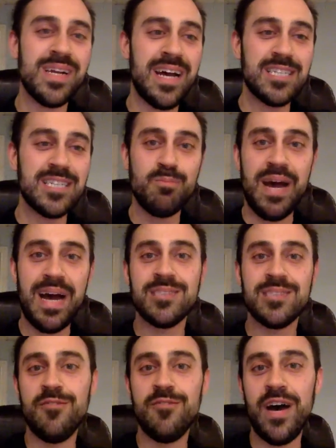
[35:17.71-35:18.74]
but it has
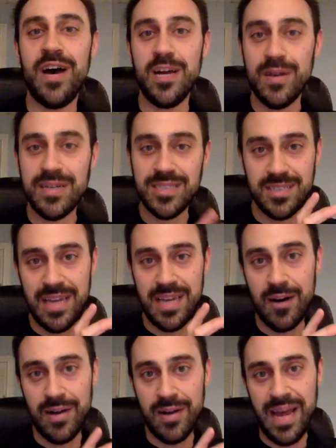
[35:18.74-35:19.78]
massive value as it's
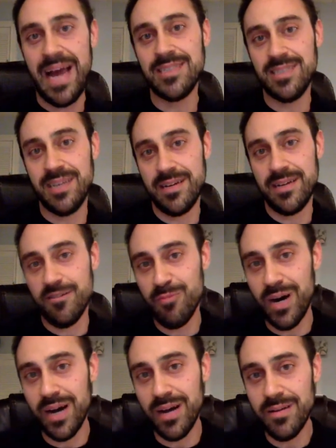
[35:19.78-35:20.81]
now an asset of
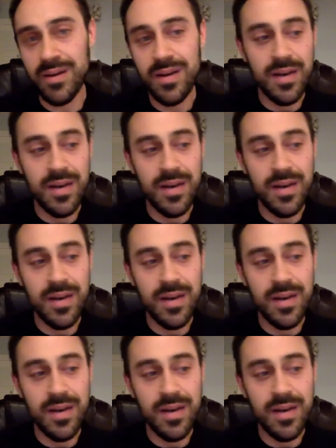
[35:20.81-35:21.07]
mine.